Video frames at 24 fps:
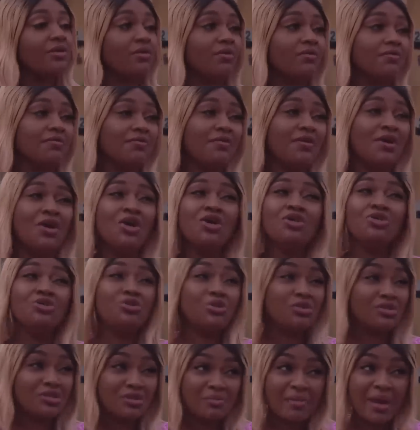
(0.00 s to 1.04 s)
enough.
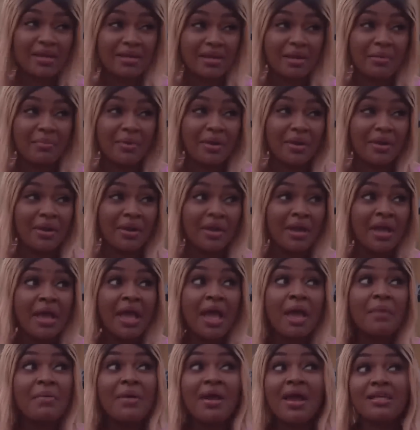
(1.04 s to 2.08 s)
Don't mind Ebere.
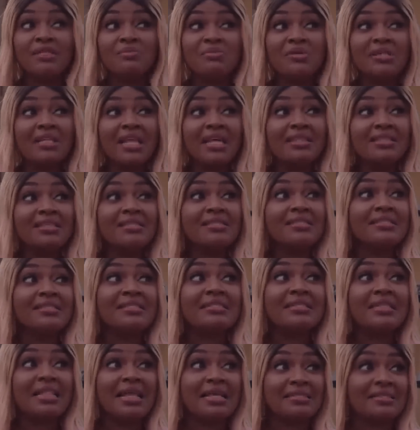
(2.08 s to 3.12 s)
Ebere has been like this
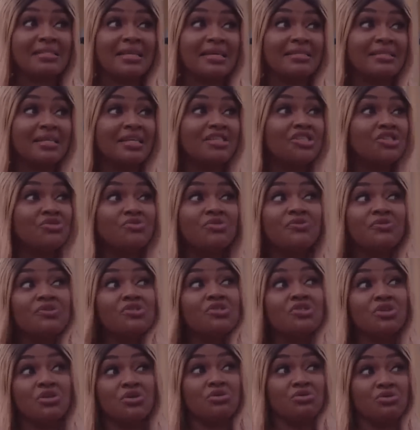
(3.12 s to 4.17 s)
since last night and she
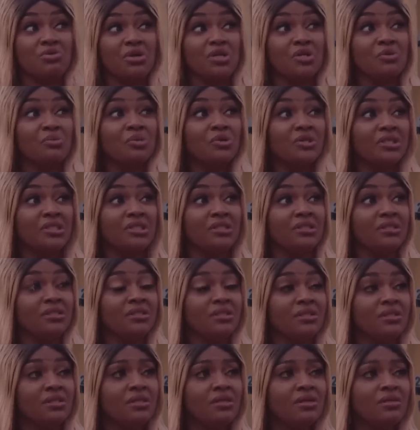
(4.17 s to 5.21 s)
refused talking to anybody.
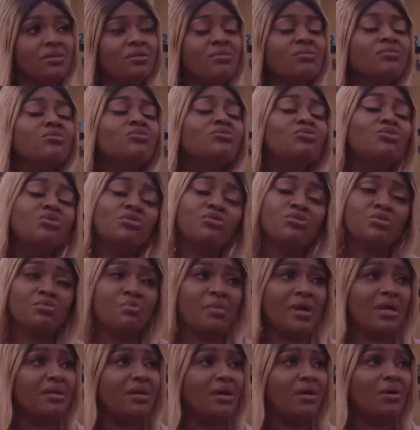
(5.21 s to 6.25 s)
Don't
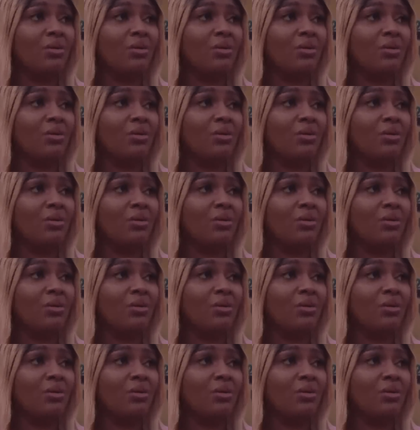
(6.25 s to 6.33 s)
mind